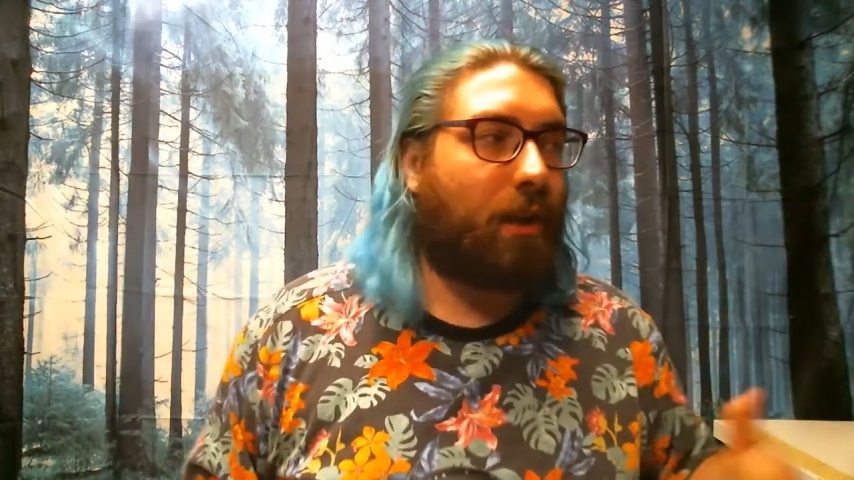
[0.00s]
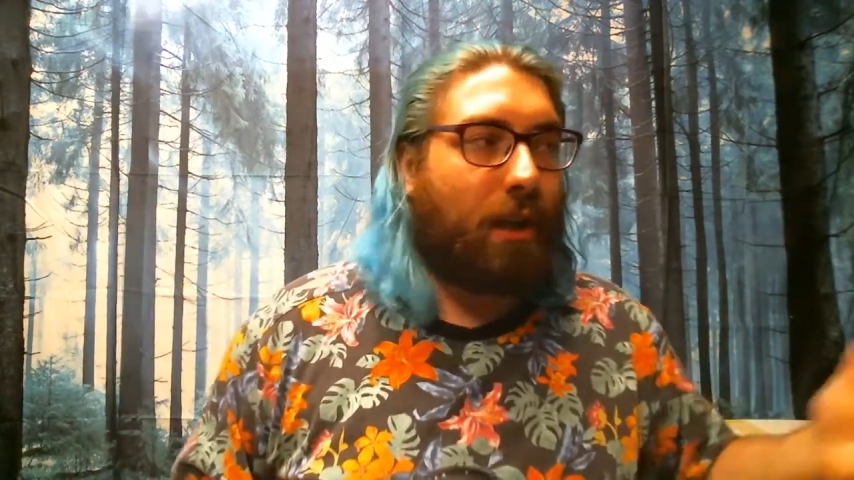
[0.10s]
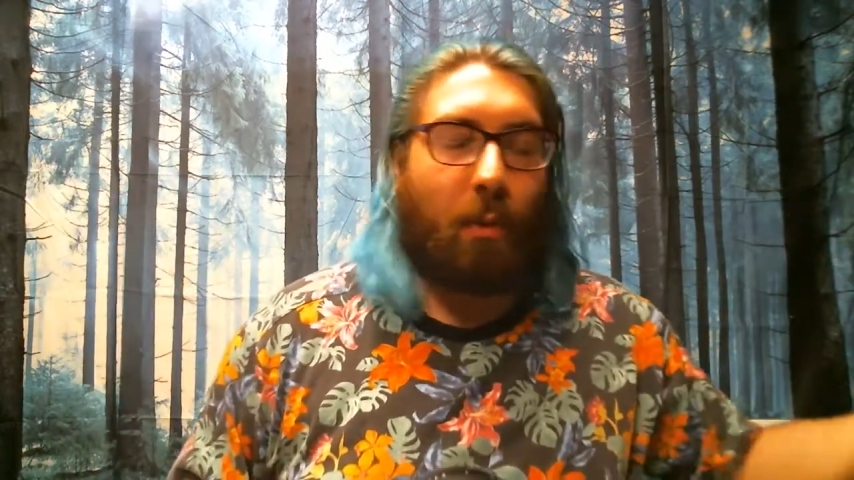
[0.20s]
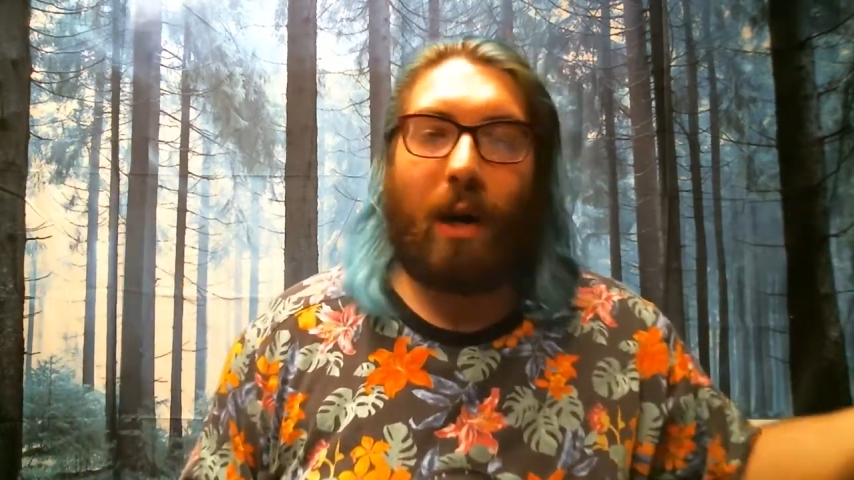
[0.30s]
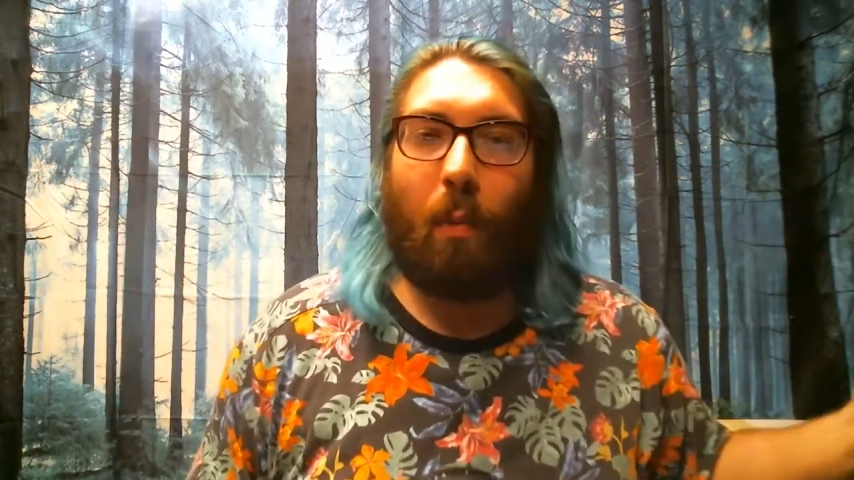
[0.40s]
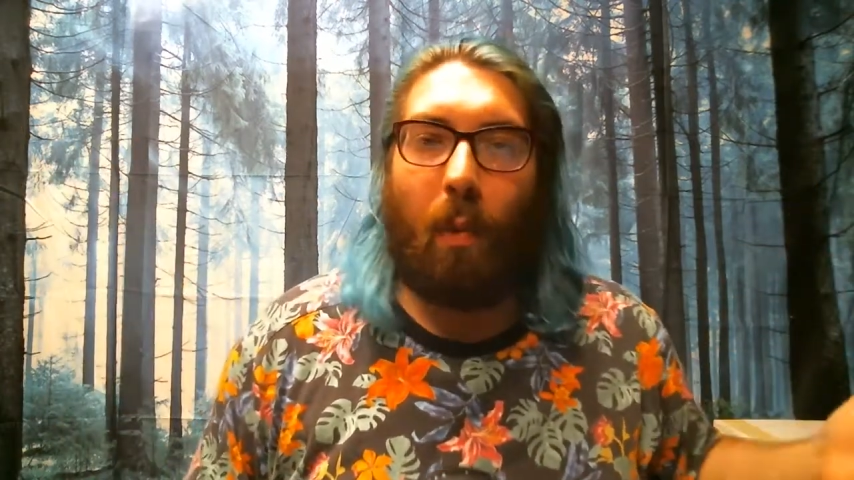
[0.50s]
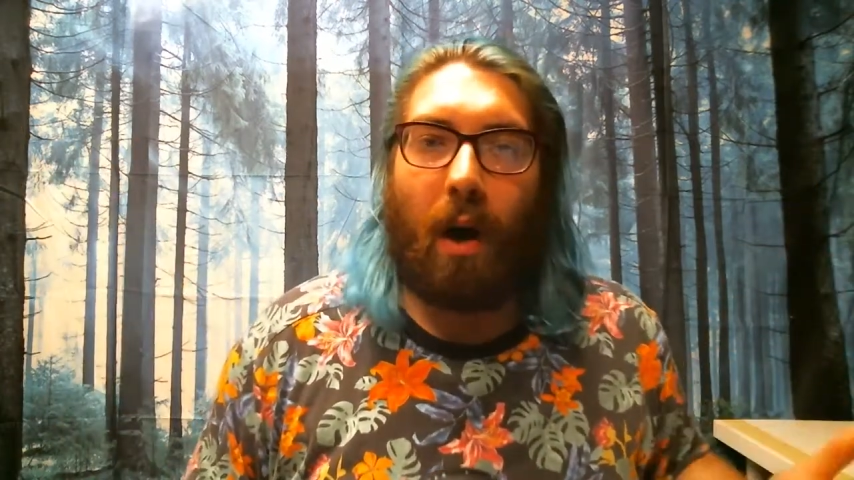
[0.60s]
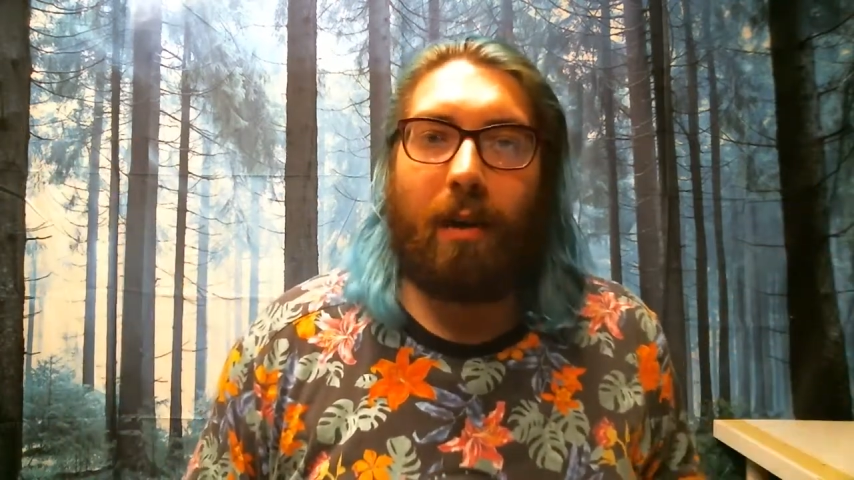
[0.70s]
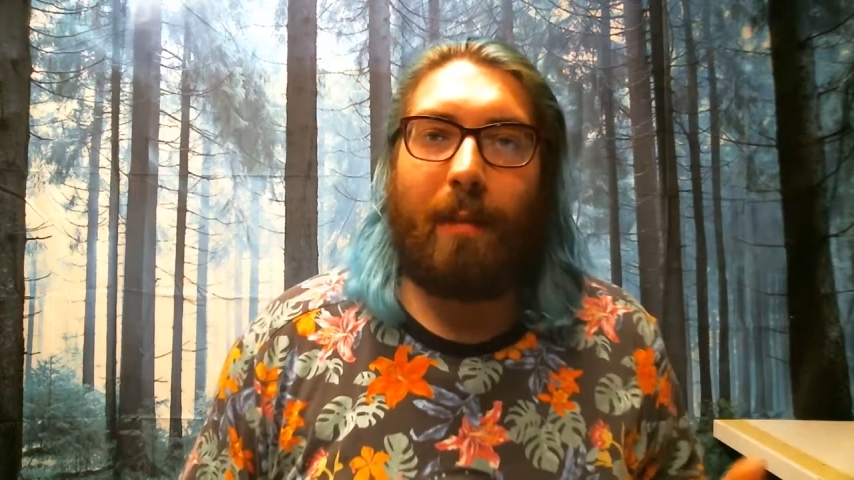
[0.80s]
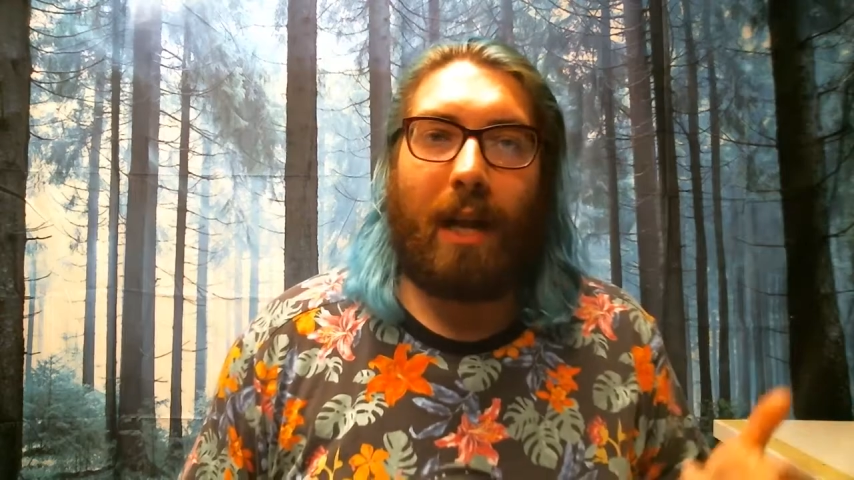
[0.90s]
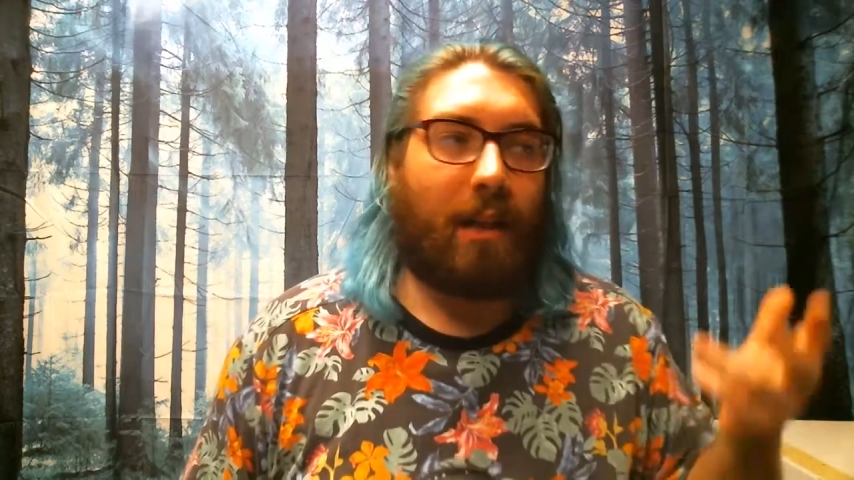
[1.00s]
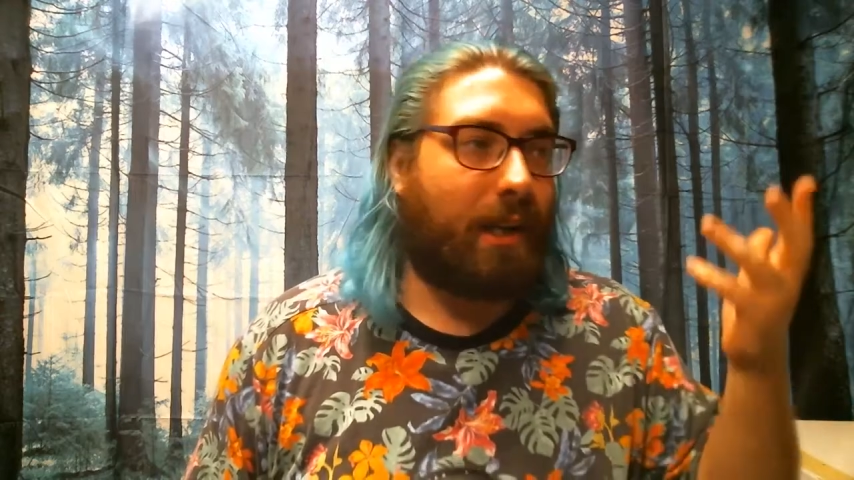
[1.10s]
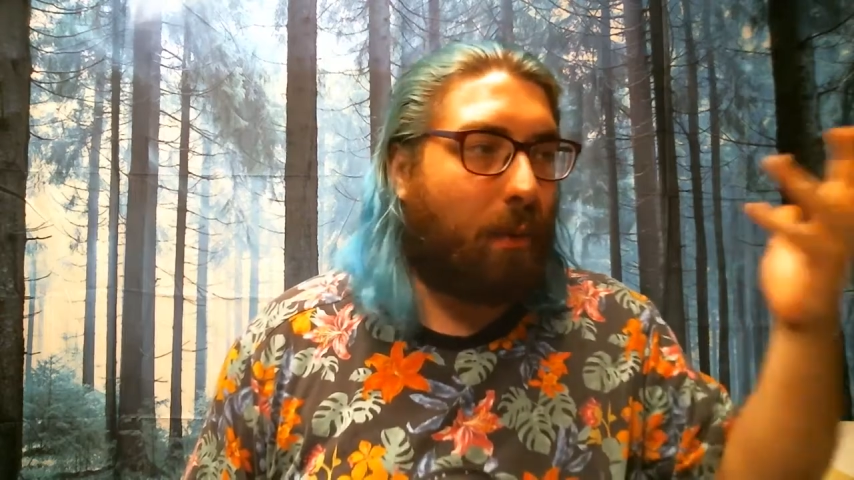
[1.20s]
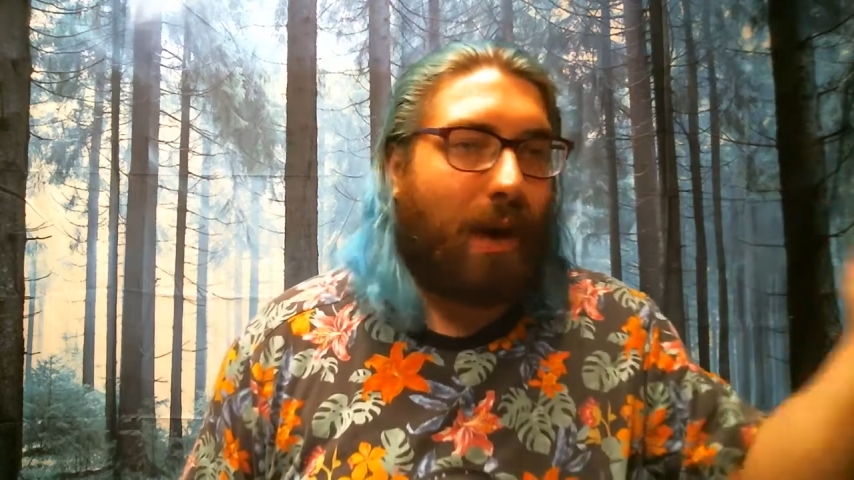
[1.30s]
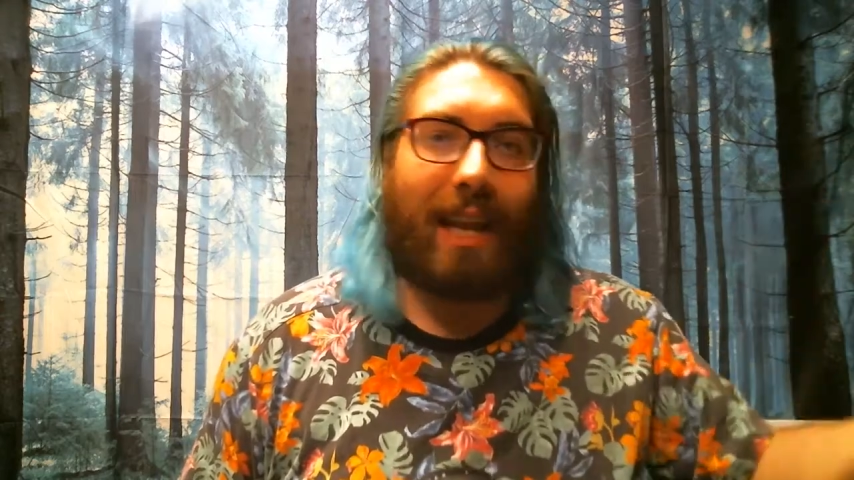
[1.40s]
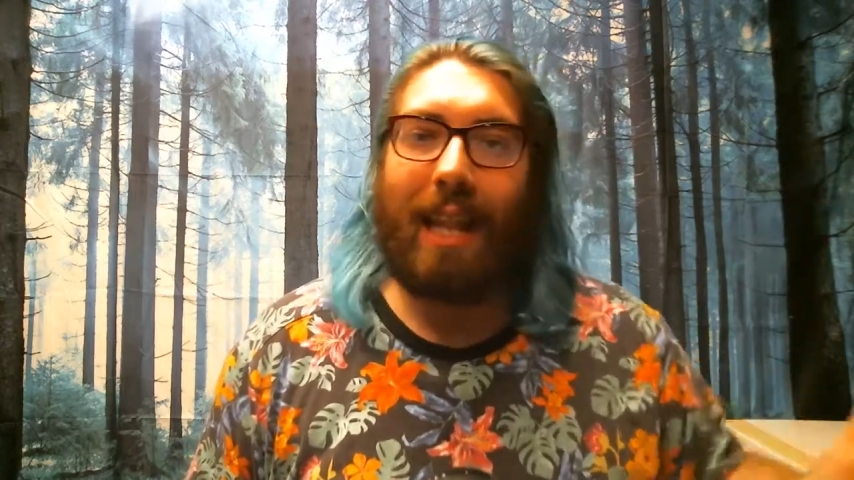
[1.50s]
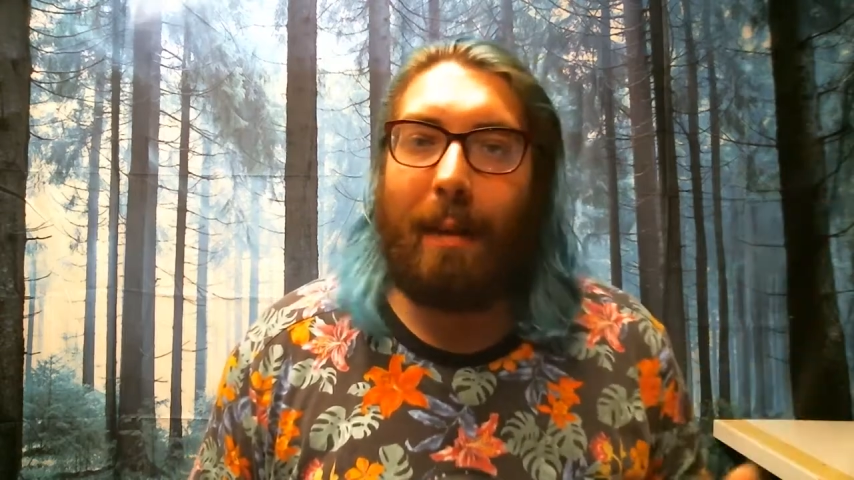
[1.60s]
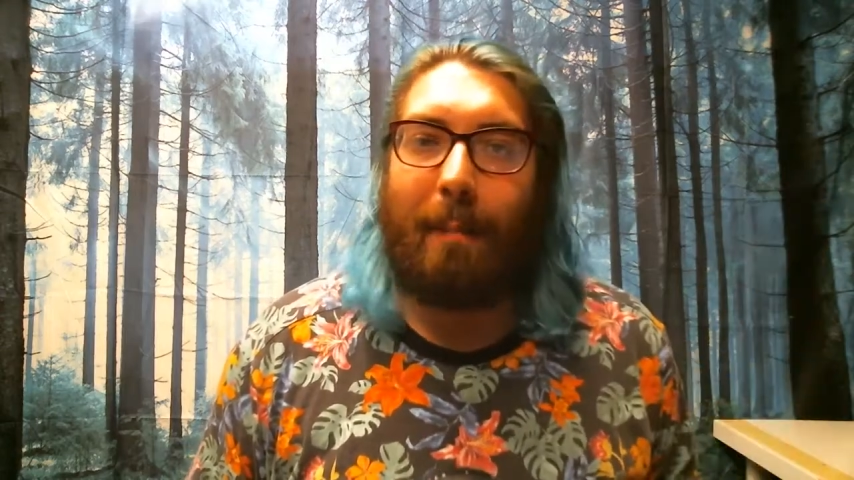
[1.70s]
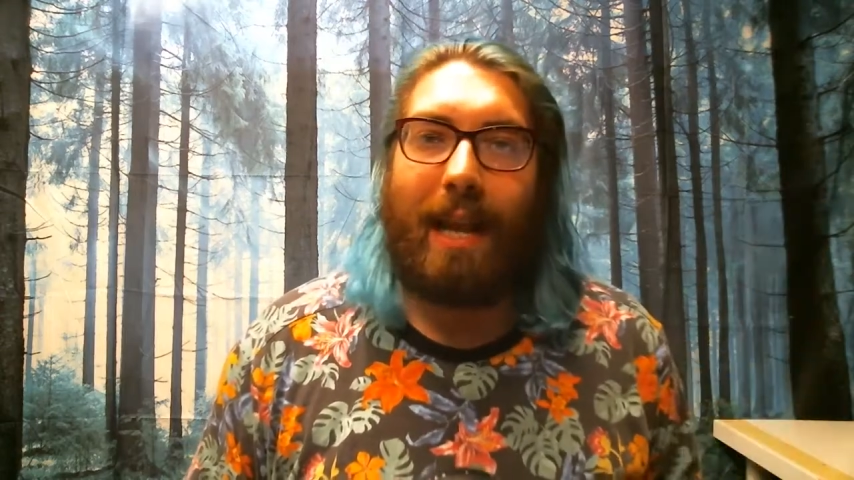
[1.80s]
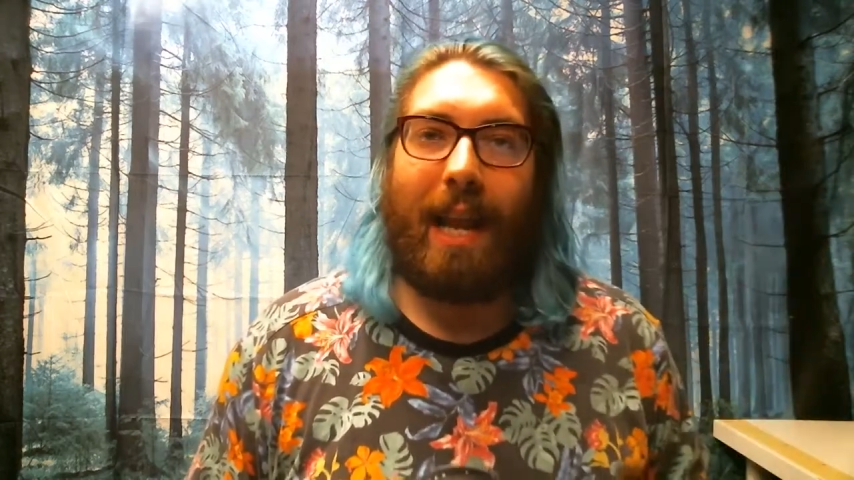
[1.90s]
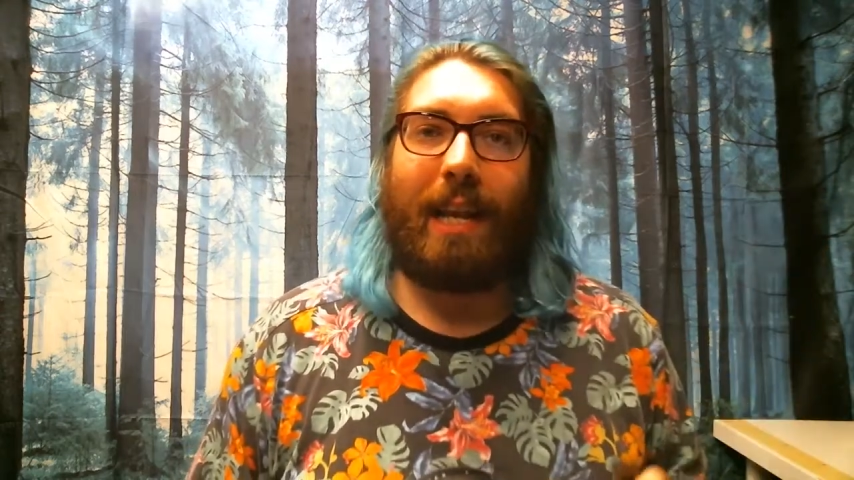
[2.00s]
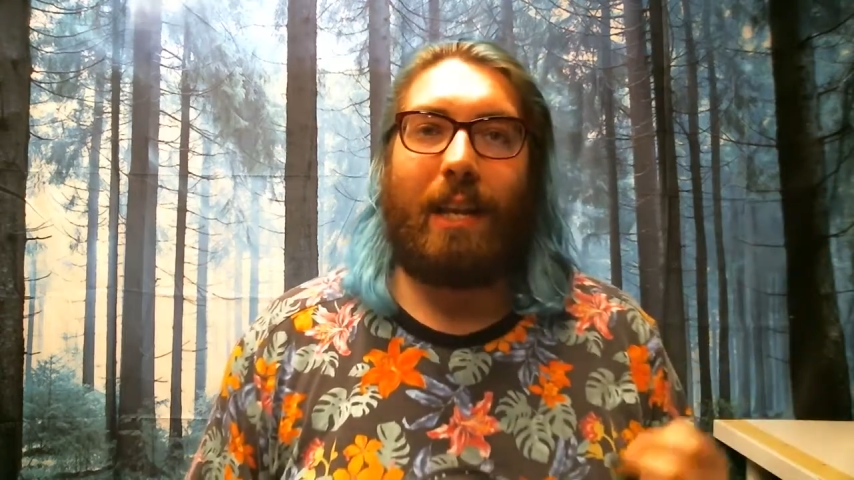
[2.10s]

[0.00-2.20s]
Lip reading: You want watermelon, you want lemonade,